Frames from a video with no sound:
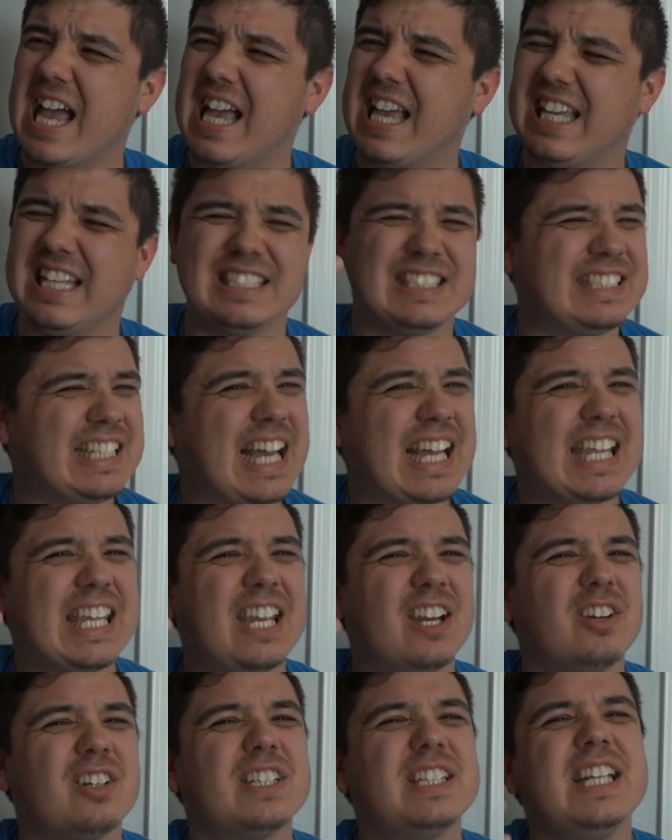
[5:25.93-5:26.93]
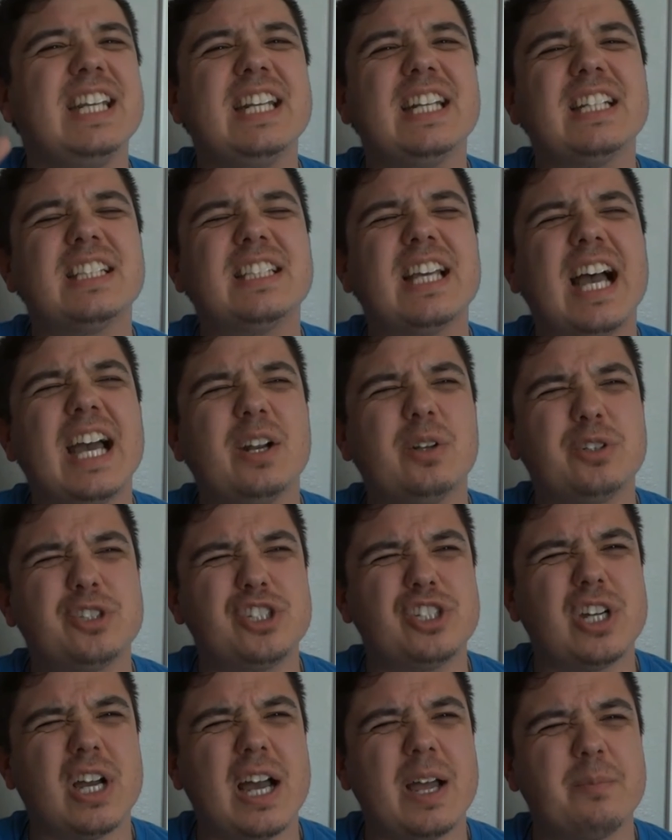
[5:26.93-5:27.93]
is not guaranteed a title
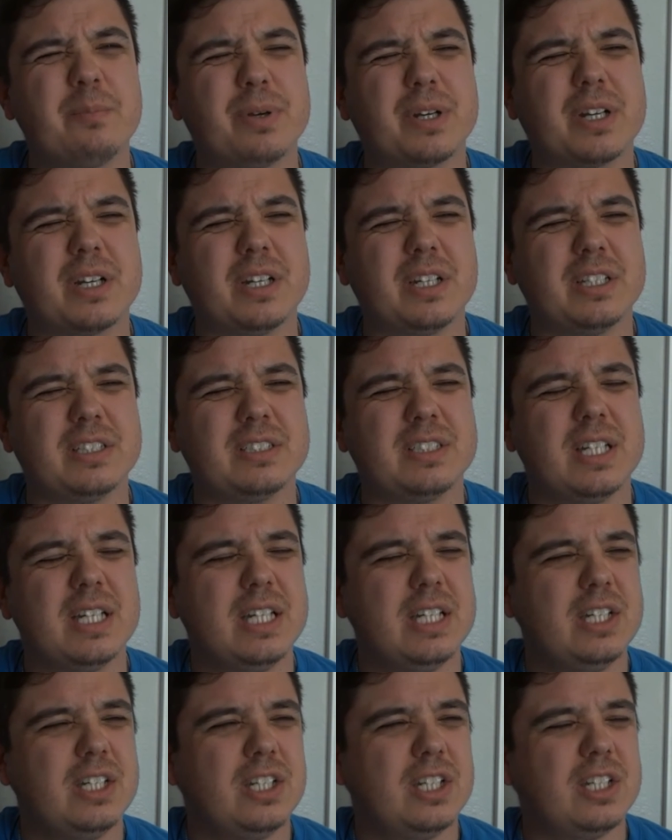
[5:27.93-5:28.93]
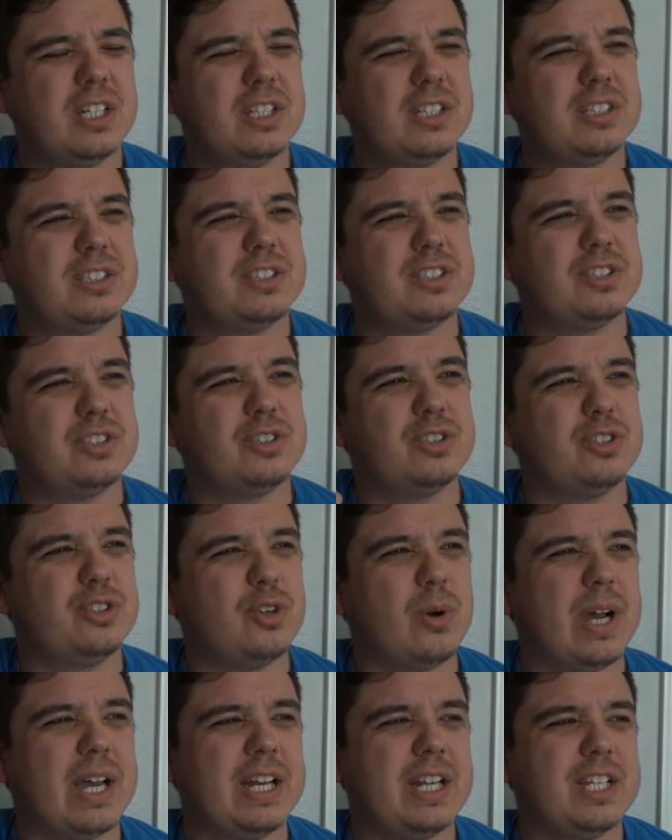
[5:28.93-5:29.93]
shot because
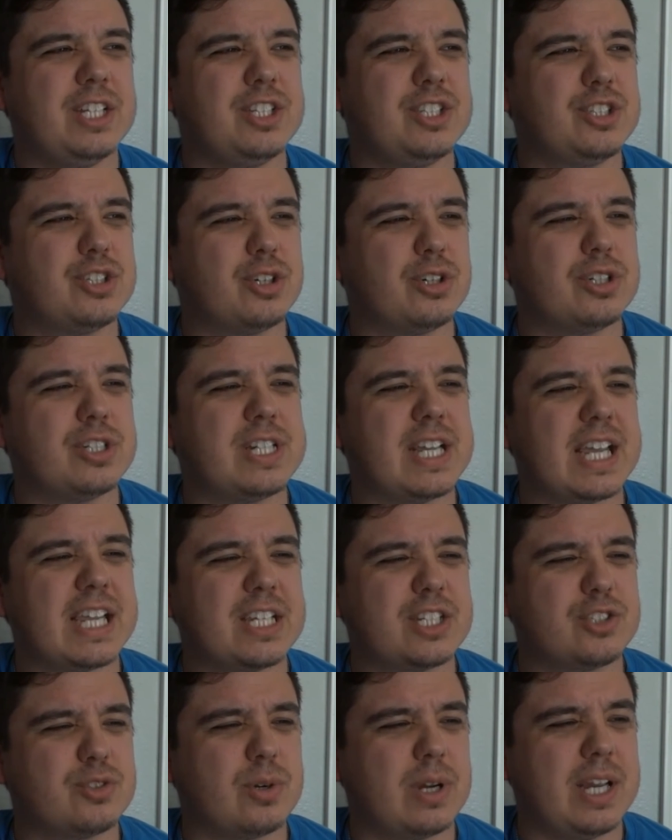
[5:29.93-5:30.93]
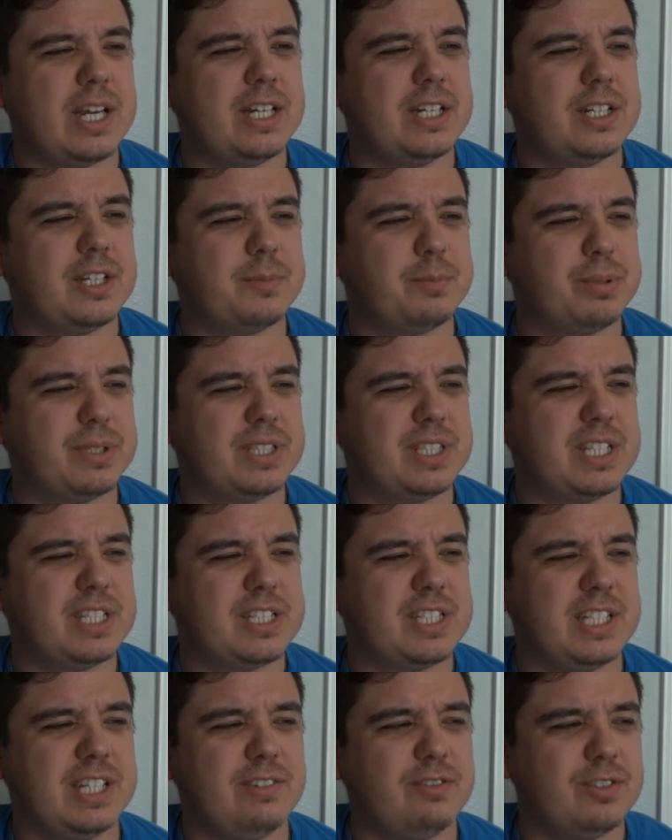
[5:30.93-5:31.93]
Joanna Jędrzejczyk is trying to
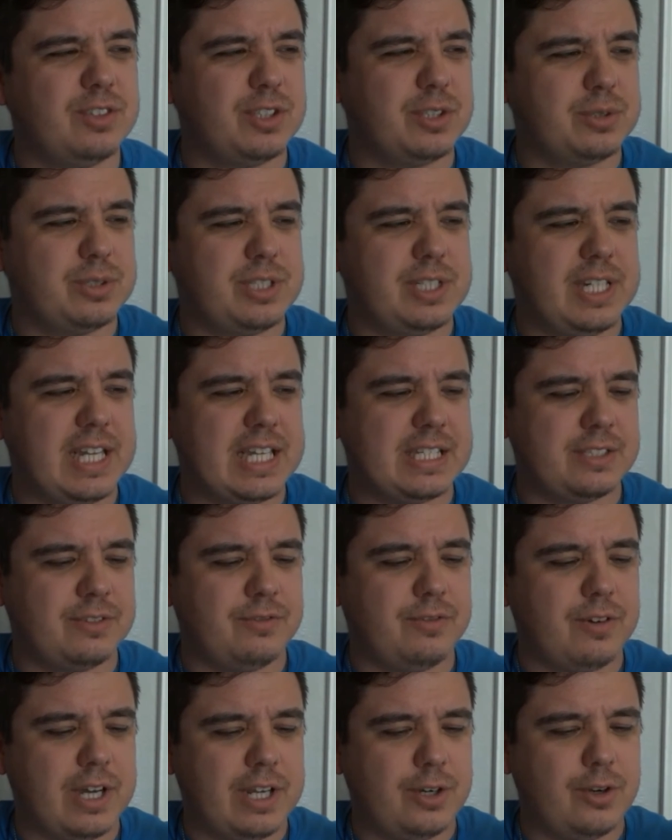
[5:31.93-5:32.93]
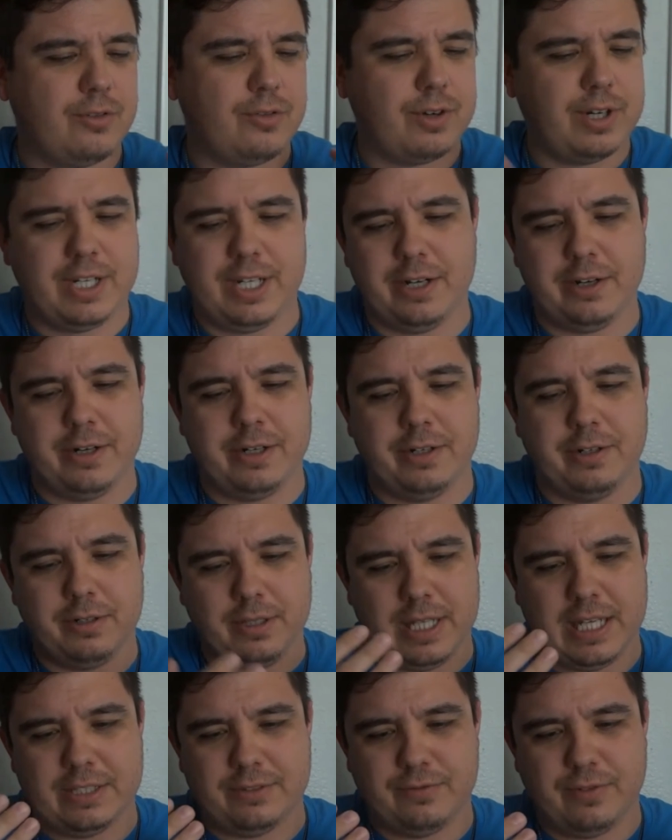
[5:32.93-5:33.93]
petition, even though she hasn't fought in over a year and
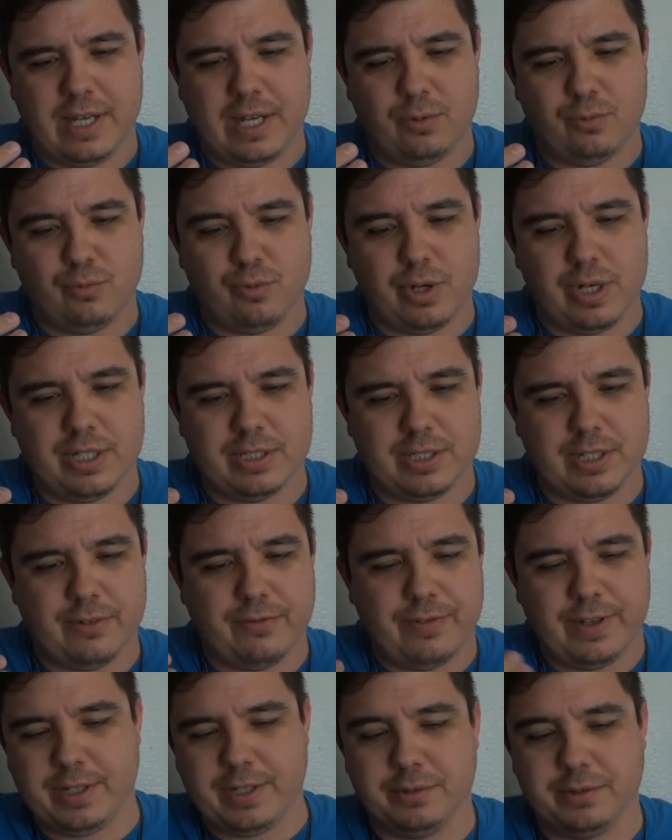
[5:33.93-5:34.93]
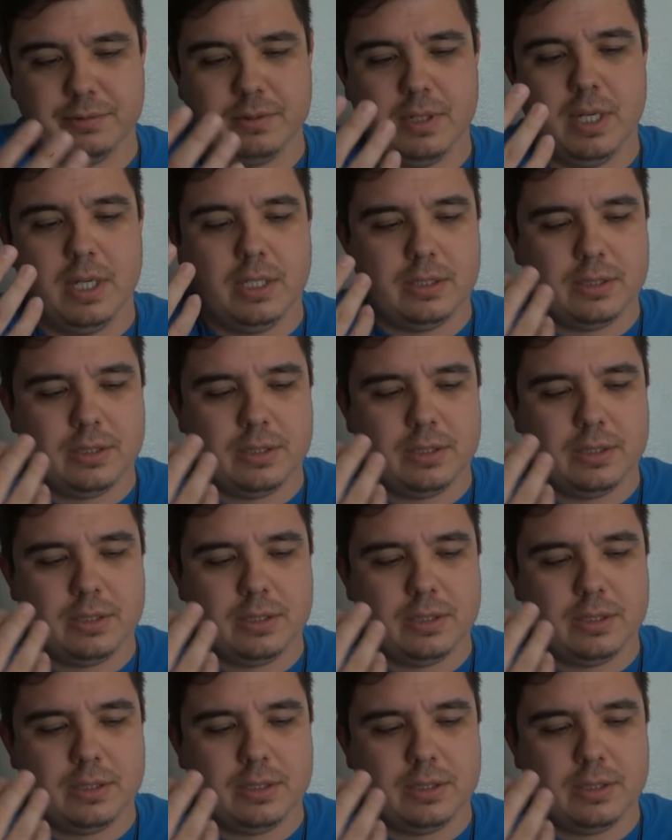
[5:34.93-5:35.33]
her last fight was a failed